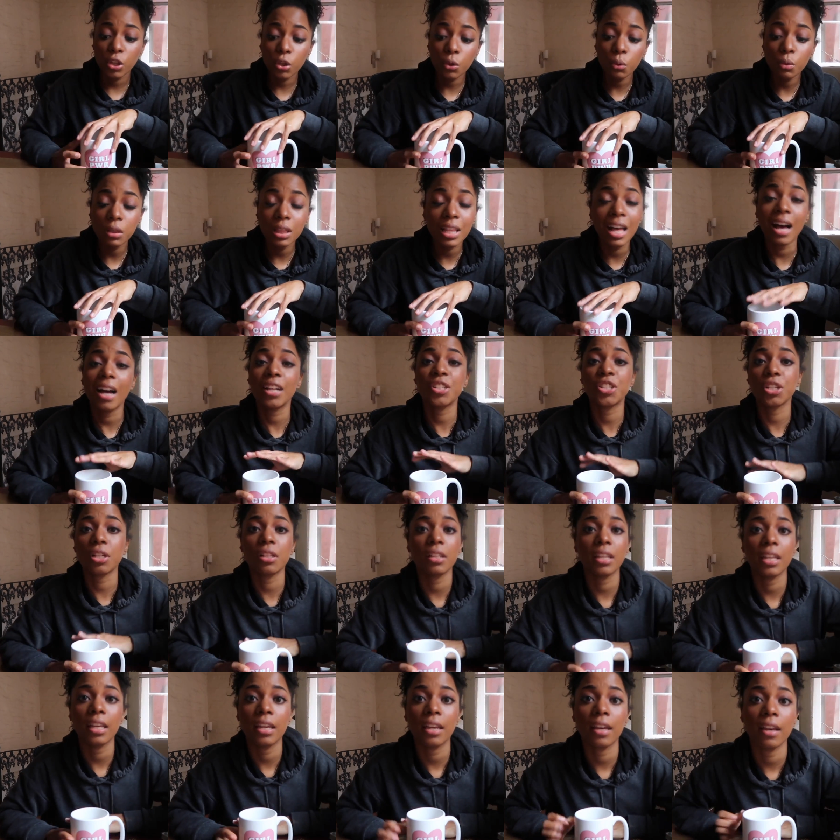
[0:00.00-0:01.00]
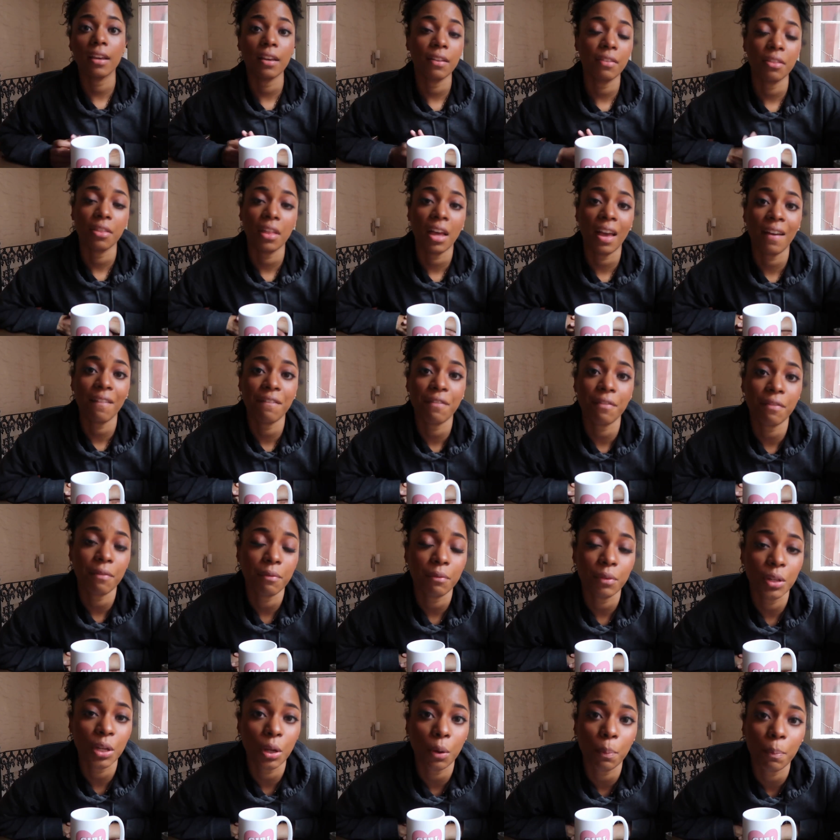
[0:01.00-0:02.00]
you logically have,
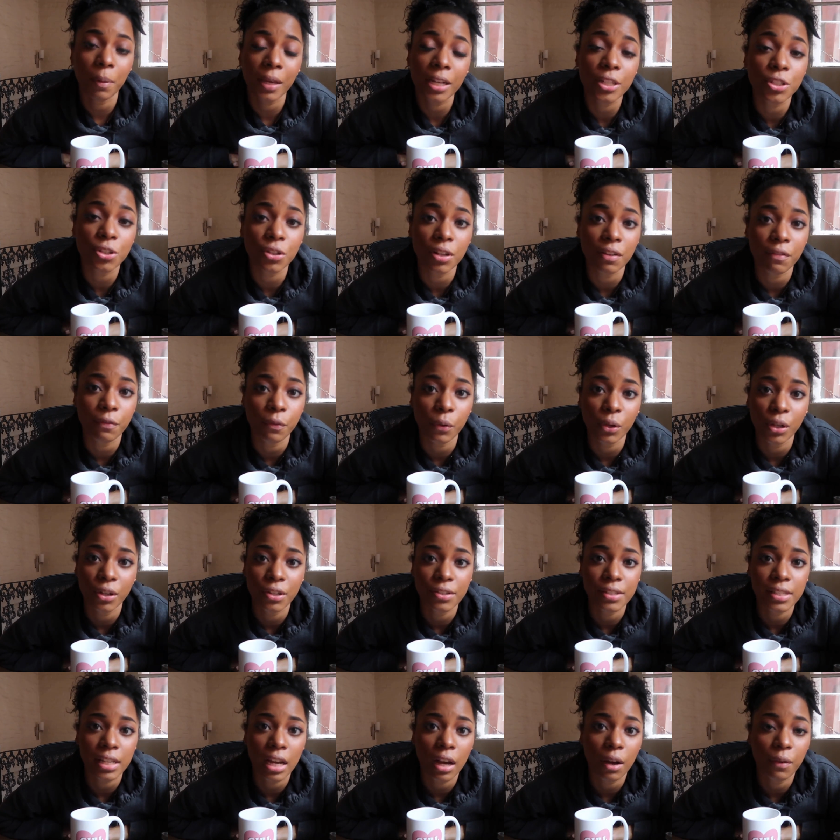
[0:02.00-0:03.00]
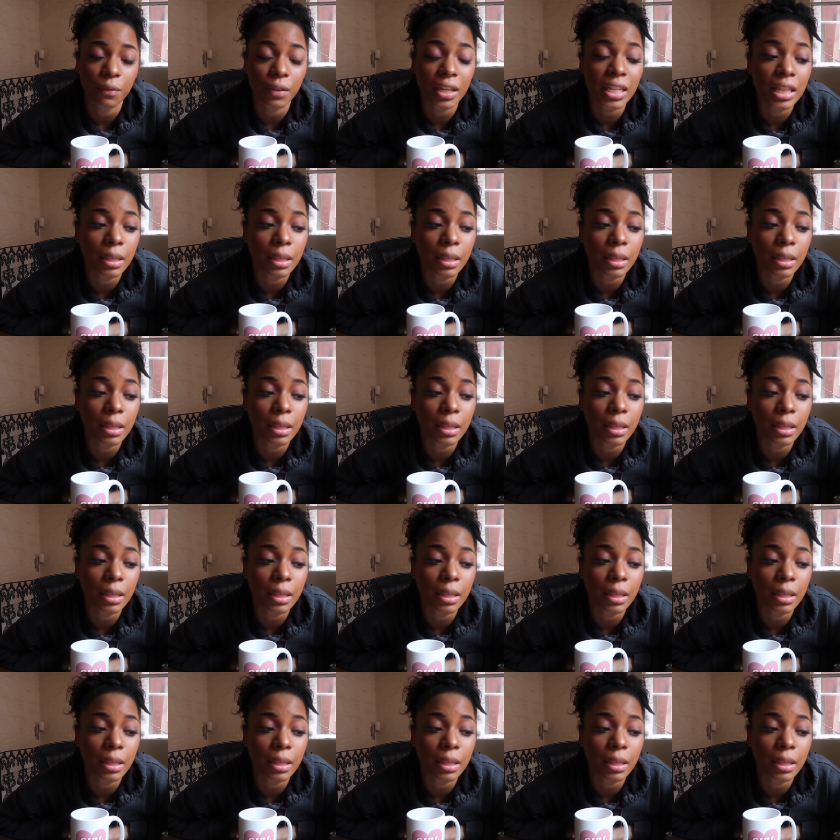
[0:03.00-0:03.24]
you know, pictured it for yourself.